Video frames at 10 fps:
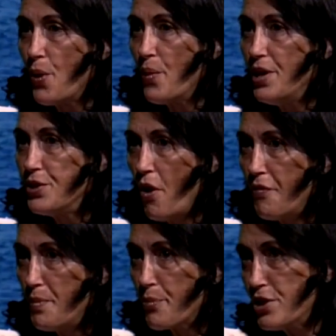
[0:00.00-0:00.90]
when a
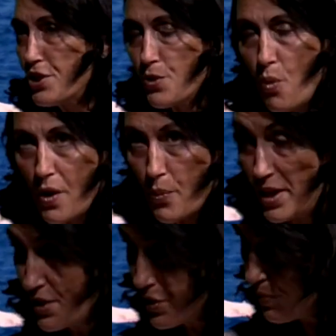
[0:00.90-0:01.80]
dolphin breaches the water, when
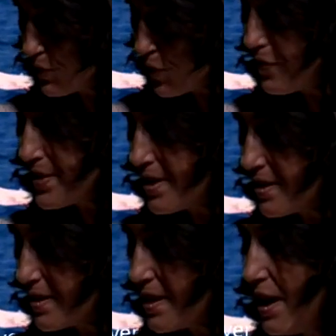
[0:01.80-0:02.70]
he
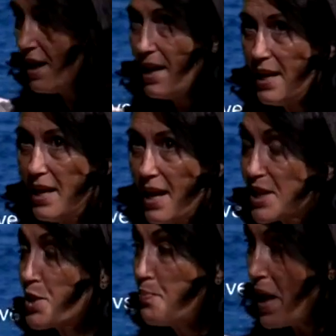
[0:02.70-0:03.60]
surfaces, he
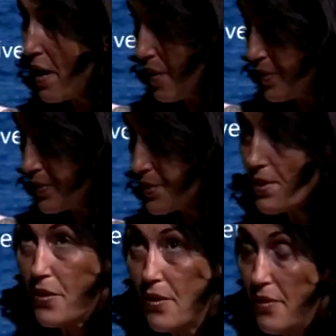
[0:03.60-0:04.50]
expels
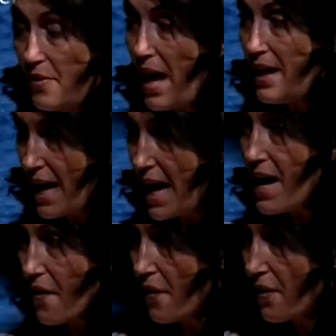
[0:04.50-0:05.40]
that
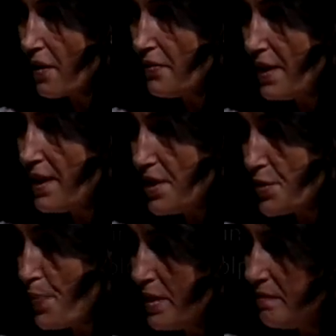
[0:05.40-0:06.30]
air that he's
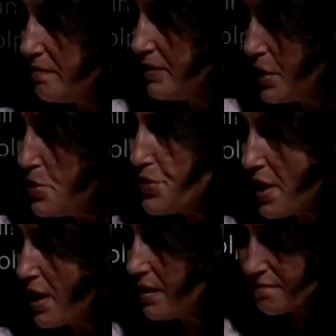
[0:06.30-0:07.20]
been
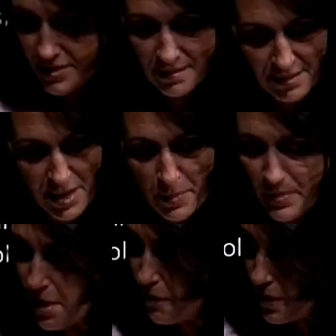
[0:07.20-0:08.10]
using to keep
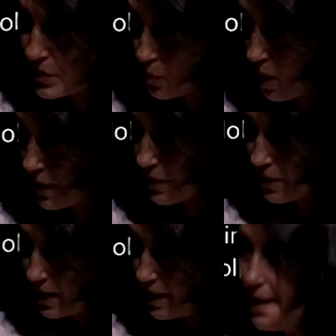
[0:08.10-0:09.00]
himself underwater,
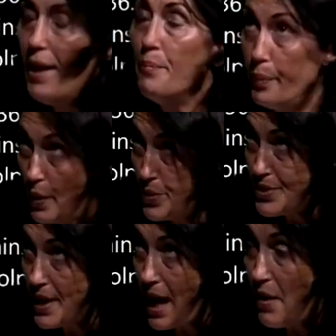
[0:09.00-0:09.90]
blows
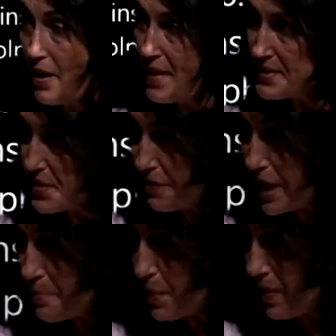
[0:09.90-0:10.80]
it out, and that's the
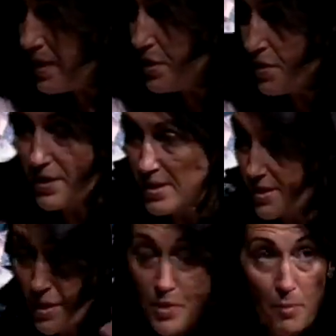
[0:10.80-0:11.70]
vapor that you can see.
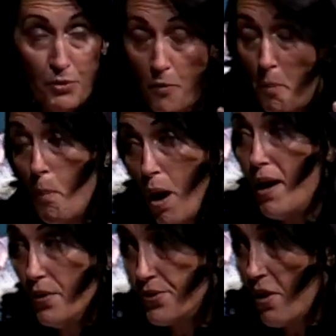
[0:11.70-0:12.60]
Sometimes for
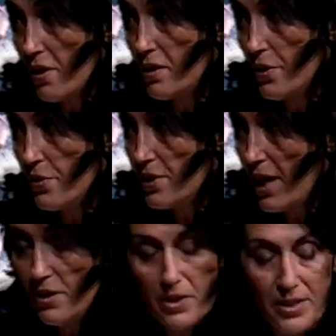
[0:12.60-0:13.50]
miles on a clear day,
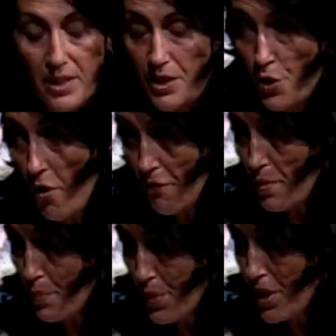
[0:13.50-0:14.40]
you can see a dolphin
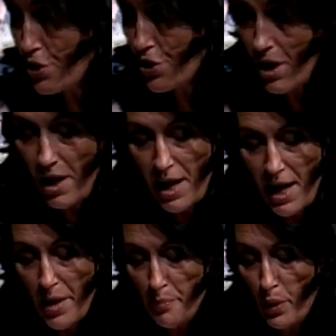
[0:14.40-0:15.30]
breach
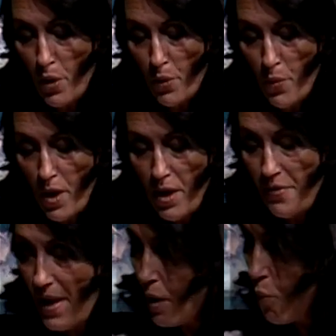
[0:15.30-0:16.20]
and blow
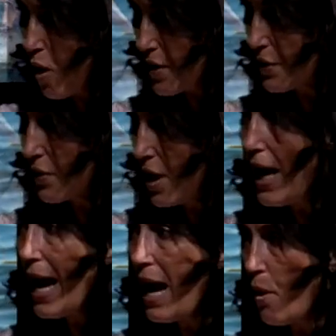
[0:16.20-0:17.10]
that water
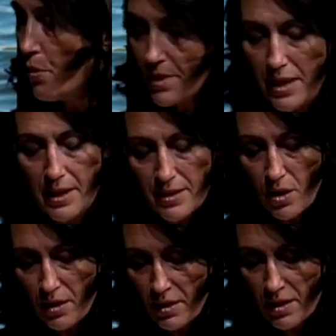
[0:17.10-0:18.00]
out. And it
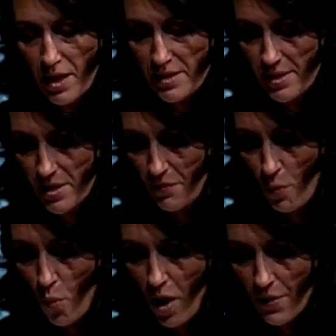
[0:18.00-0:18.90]
consists of the
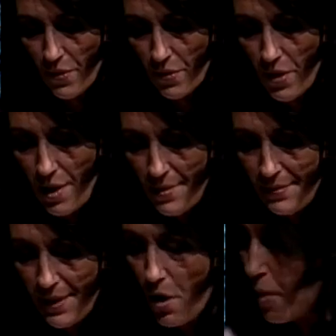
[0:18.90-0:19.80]
water,
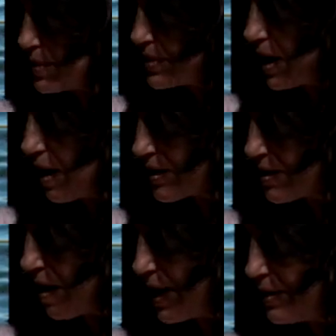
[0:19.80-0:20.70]
the carbon
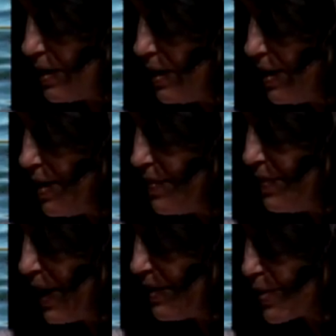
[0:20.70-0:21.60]
dioxide
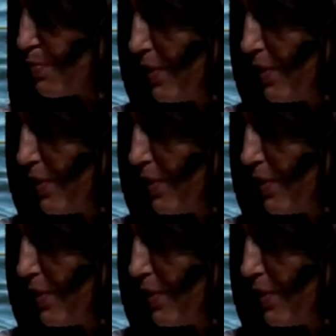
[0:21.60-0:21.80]
that is